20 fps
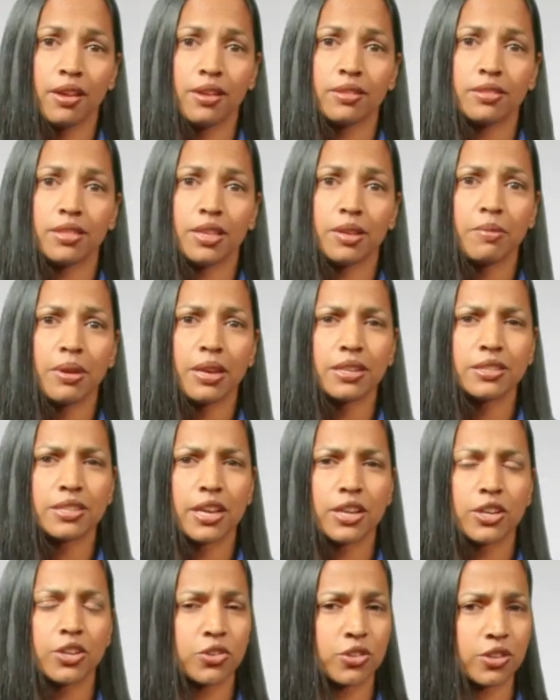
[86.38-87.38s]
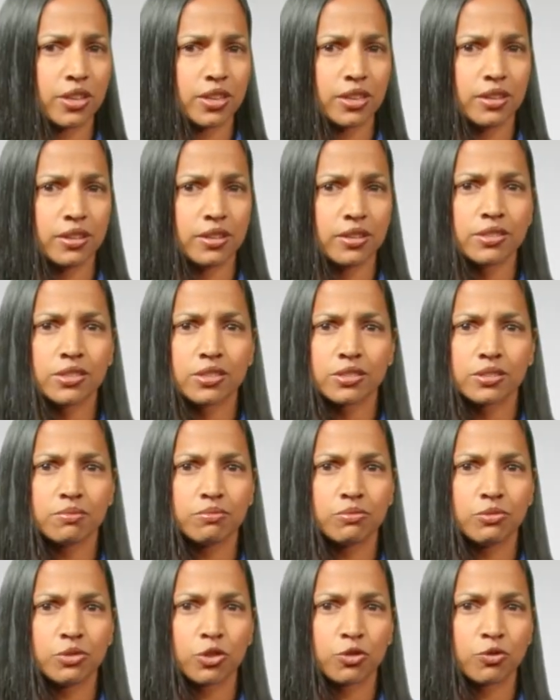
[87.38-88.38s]
They may take your keys,
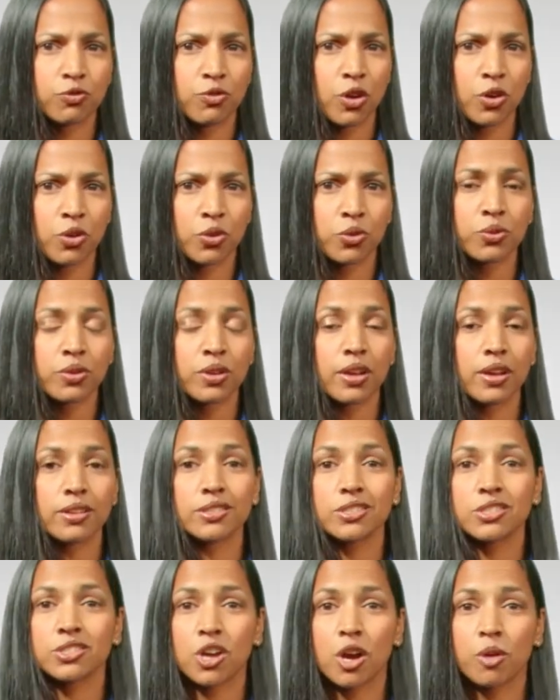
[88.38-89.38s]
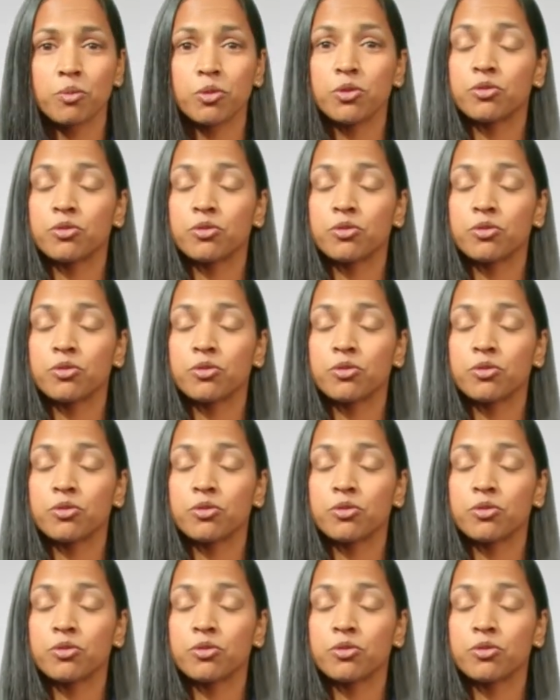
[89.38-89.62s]
your phone, and stop you